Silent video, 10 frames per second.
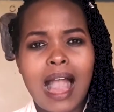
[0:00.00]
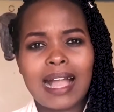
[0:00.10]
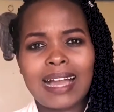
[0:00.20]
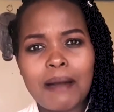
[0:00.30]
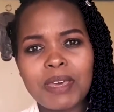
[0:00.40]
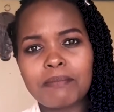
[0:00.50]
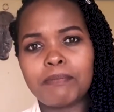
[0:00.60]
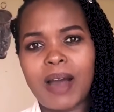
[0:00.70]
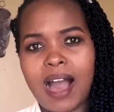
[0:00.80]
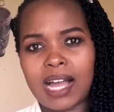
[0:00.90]
coming
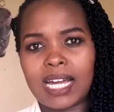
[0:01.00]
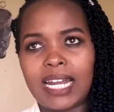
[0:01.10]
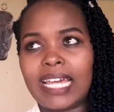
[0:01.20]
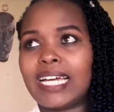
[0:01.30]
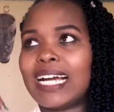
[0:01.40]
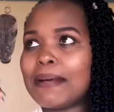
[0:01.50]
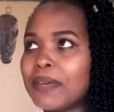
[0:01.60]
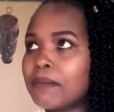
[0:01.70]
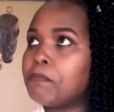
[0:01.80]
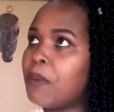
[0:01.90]
back
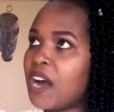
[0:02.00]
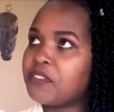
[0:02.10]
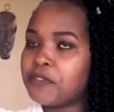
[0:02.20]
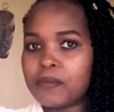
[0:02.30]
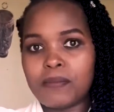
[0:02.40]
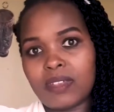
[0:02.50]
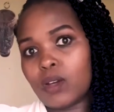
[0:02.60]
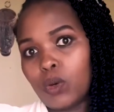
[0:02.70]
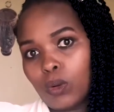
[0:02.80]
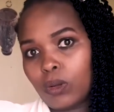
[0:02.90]
from the
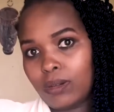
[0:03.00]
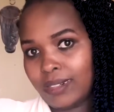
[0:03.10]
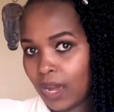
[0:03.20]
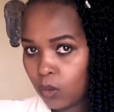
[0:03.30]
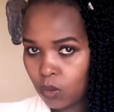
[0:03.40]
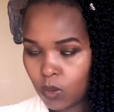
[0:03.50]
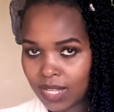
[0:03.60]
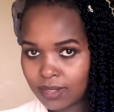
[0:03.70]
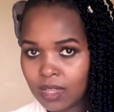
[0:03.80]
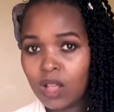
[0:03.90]
goal
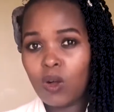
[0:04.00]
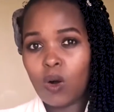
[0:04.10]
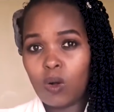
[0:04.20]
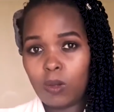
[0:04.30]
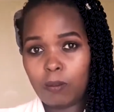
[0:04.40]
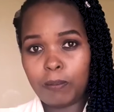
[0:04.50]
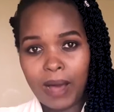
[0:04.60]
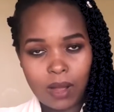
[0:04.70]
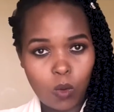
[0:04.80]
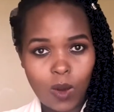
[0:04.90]
downwards or
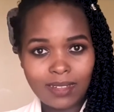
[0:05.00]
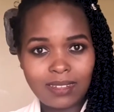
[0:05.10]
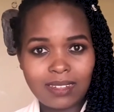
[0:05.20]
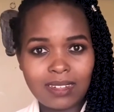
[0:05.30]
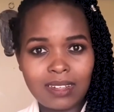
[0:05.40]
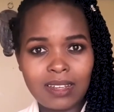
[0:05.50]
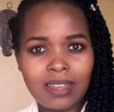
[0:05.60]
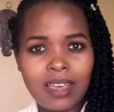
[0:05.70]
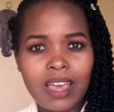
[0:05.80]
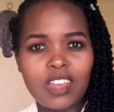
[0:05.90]
backwards,
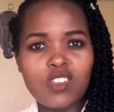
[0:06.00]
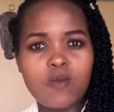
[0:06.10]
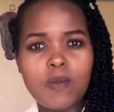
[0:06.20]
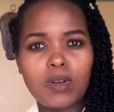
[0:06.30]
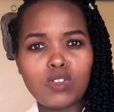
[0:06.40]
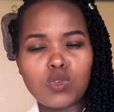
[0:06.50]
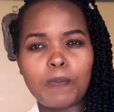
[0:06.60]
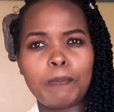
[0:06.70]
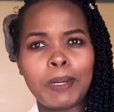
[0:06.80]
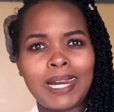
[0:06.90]
you'll be able to
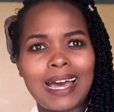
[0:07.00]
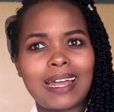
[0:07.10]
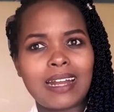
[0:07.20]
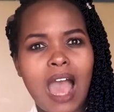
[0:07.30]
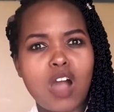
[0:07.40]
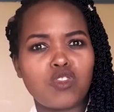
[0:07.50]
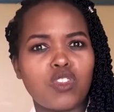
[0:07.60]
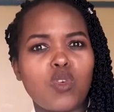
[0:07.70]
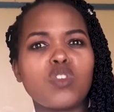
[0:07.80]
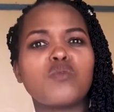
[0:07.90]
plan out, or
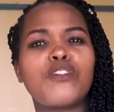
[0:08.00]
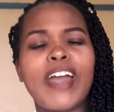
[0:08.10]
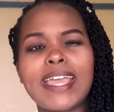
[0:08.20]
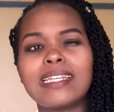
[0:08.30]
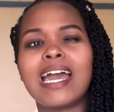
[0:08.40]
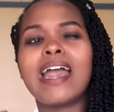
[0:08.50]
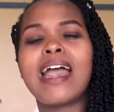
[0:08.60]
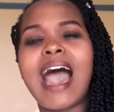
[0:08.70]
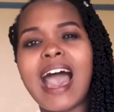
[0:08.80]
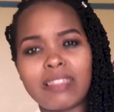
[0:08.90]
you're going to find
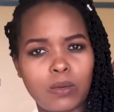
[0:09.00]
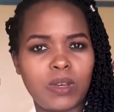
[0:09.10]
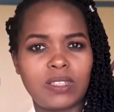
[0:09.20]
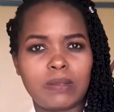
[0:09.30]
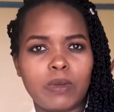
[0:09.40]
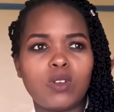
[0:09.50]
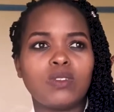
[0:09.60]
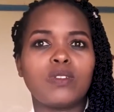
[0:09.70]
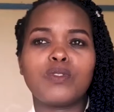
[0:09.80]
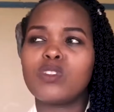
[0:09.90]
other ways. Because
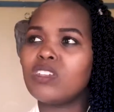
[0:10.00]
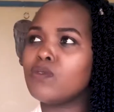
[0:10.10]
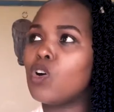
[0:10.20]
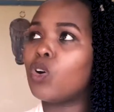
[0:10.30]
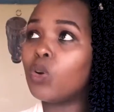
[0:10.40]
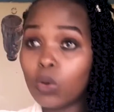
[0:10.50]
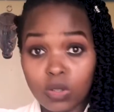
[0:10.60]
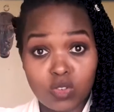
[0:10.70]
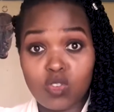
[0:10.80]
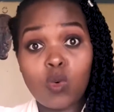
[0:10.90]
of course, if your goal,
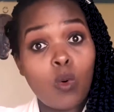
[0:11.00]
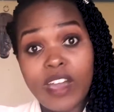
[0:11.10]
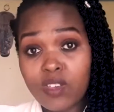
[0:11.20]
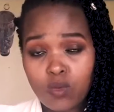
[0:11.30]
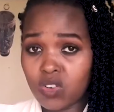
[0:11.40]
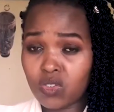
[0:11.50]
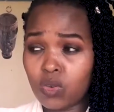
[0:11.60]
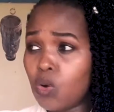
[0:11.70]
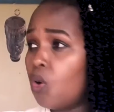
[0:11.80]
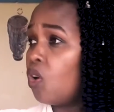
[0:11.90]
you know where you want to
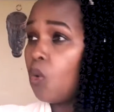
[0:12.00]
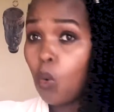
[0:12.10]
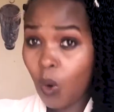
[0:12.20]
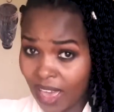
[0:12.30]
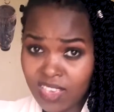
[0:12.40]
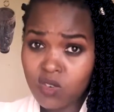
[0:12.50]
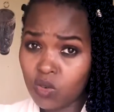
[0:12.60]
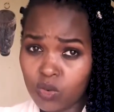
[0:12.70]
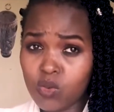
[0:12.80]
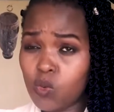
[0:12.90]
go or why you
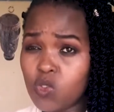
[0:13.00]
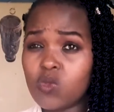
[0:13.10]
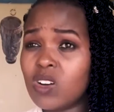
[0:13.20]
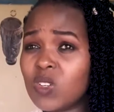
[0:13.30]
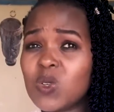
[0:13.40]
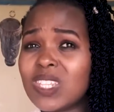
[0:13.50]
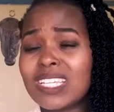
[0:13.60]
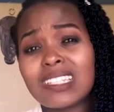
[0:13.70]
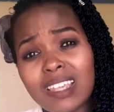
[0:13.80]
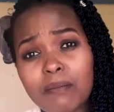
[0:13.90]
want to do
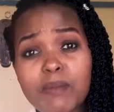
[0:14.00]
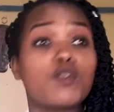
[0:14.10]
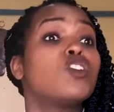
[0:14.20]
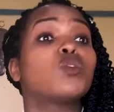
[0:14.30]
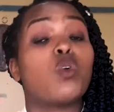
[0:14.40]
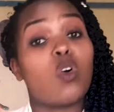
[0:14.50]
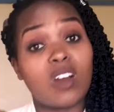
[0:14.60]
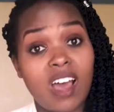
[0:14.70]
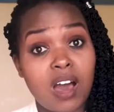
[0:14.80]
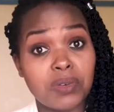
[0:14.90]
this thing. Maybe you want to own
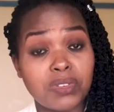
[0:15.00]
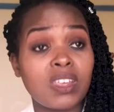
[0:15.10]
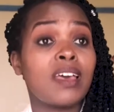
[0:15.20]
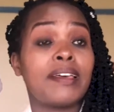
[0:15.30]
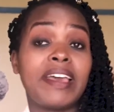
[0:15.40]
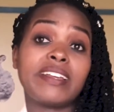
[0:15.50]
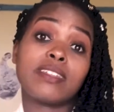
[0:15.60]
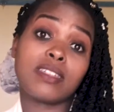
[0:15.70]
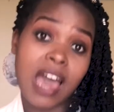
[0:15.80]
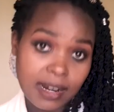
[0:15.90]
a house at
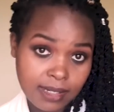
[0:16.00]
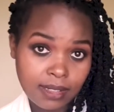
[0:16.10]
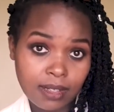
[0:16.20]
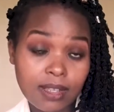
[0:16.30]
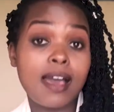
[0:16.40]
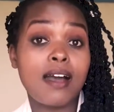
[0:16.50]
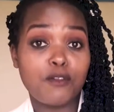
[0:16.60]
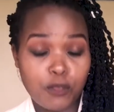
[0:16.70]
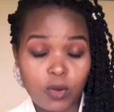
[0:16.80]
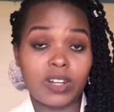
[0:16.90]
30,
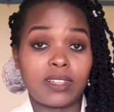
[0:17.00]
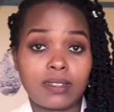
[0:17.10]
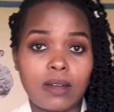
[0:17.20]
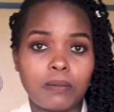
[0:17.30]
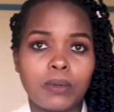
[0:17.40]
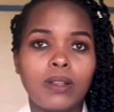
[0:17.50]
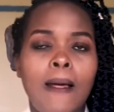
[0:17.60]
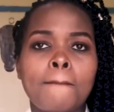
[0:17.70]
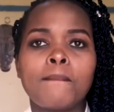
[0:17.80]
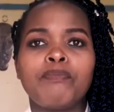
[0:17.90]
for example.
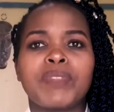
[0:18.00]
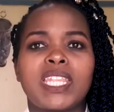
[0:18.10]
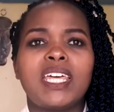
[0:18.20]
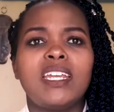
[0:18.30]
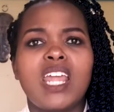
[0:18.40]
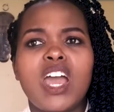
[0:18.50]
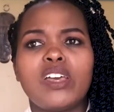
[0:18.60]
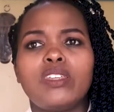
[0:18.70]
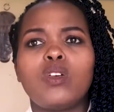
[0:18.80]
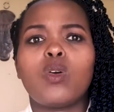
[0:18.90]
Then
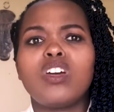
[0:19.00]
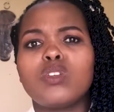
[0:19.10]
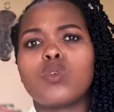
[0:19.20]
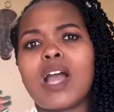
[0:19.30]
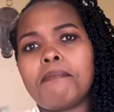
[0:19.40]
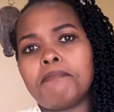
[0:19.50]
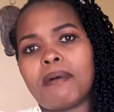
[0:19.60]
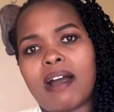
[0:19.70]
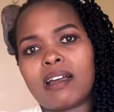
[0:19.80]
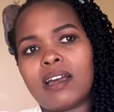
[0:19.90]
you're going to come
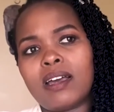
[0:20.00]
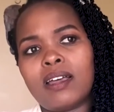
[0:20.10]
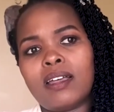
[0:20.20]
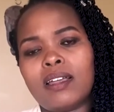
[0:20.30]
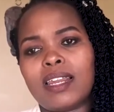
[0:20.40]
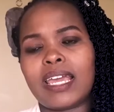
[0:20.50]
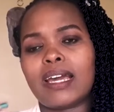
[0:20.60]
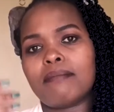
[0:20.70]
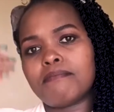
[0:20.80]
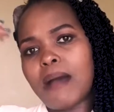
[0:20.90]
back,
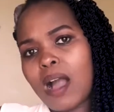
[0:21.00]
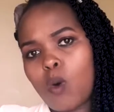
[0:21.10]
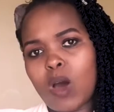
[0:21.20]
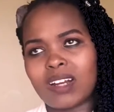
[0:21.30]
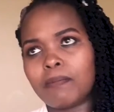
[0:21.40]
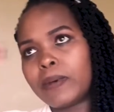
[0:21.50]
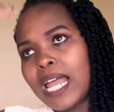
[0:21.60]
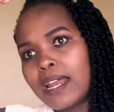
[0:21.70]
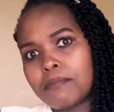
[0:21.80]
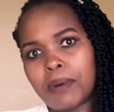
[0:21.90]
like
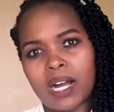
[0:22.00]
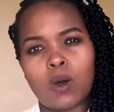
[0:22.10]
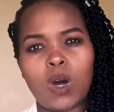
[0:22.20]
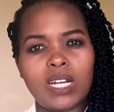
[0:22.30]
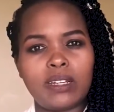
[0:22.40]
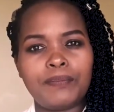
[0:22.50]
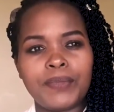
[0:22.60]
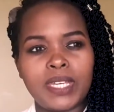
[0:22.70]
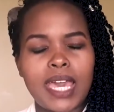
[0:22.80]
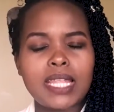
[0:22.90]
plan backward
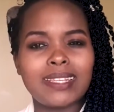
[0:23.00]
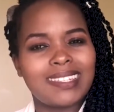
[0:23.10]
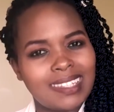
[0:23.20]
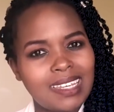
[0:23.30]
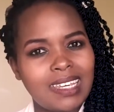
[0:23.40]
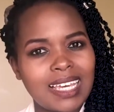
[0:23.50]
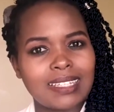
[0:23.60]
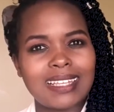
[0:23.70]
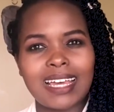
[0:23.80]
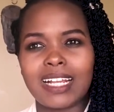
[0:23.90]
and see
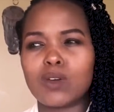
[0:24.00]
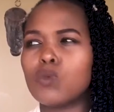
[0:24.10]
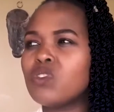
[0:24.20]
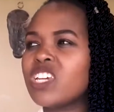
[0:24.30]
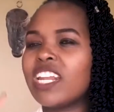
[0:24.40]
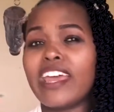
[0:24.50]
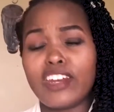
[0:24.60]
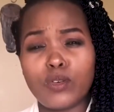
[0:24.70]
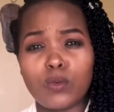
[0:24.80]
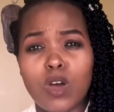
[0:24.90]
exactly what can I
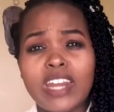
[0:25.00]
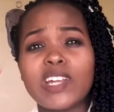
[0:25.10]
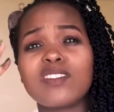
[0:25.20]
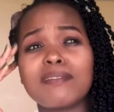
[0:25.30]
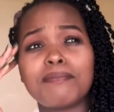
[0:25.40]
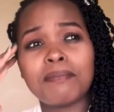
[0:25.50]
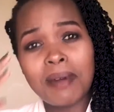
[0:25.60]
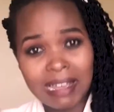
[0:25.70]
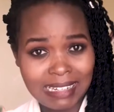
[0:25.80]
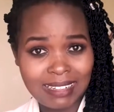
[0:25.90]
do. Now the
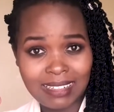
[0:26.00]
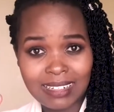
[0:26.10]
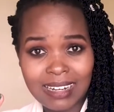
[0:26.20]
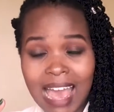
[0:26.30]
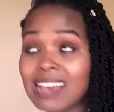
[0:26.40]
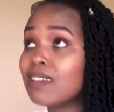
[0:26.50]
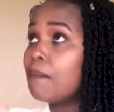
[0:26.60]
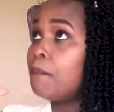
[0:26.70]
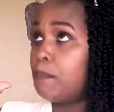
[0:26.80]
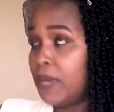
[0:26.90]
mind has a
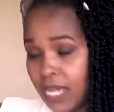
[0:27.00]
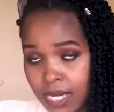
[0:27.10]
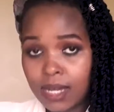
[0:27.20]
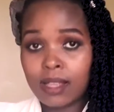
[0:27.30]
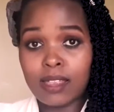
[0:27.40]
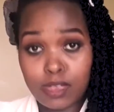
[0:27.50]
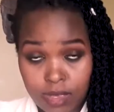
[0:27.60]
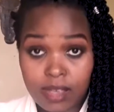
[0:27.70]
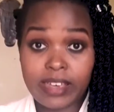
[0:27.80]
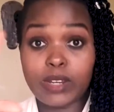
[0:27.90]
big
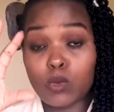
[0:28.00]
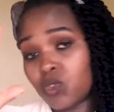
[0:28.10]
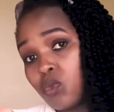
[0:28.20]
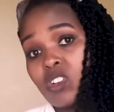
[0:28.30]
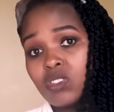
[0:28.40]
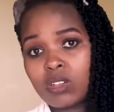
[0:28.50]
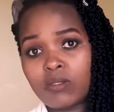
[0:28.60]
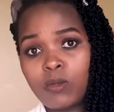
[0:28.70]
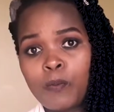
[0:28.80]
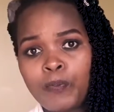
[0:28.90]
thing it wants to achieve.